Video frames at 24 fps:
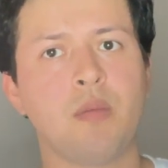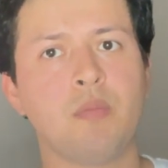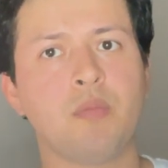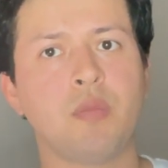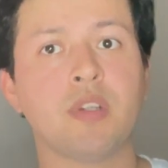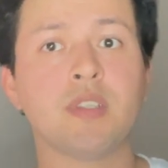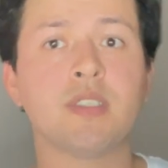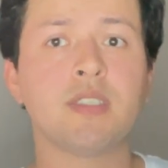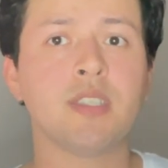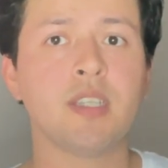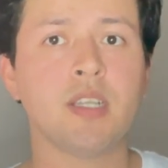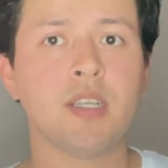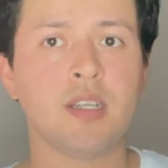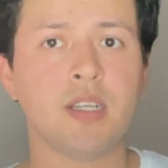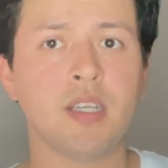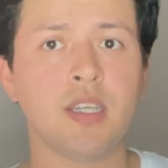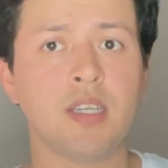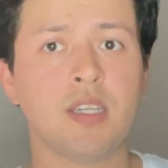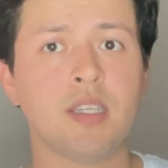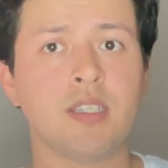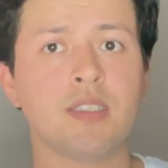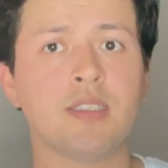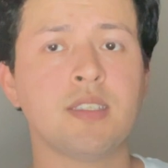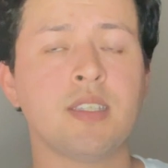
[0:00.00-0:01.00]
more
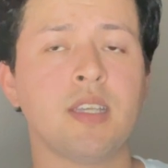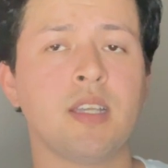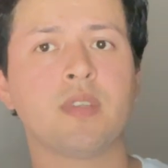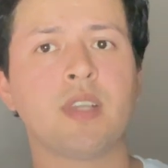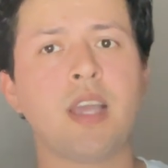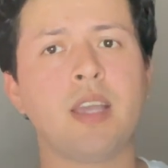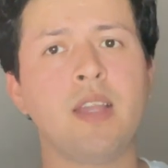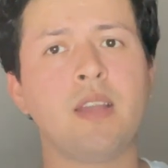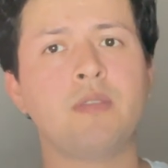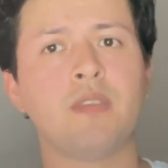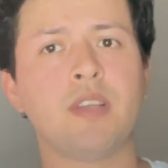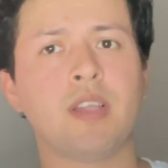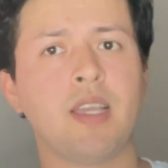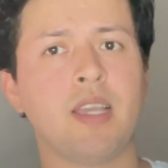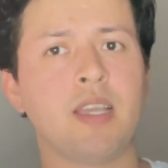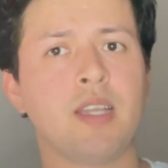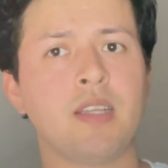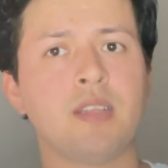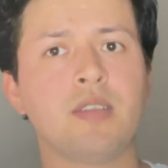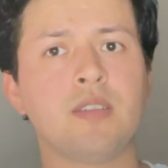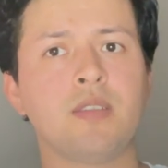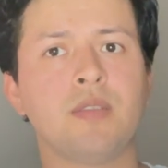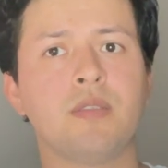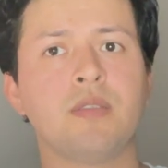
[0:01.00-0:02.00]
serious and kind of
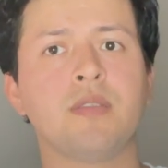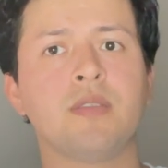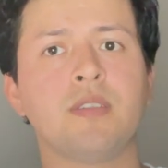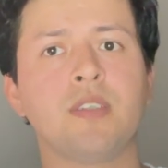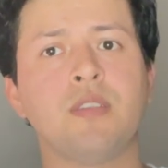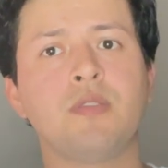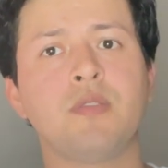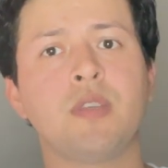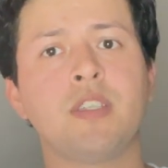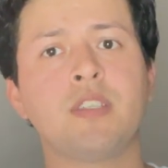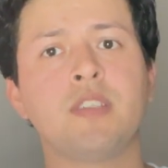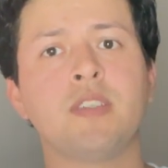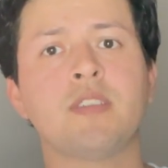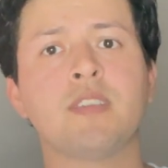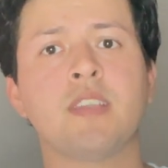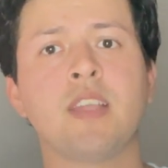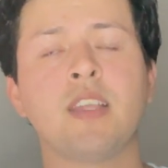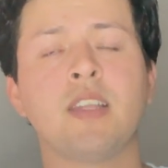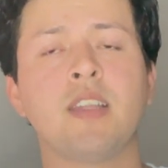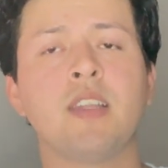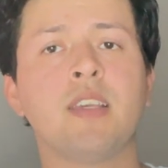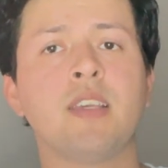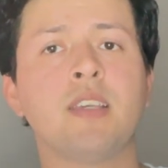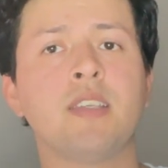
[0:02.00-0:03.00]
related to situations
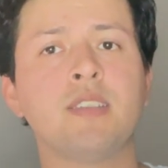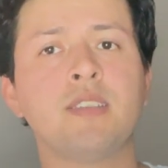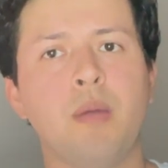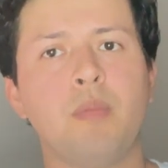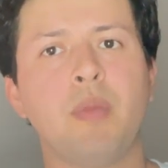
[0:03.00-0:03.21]
like this.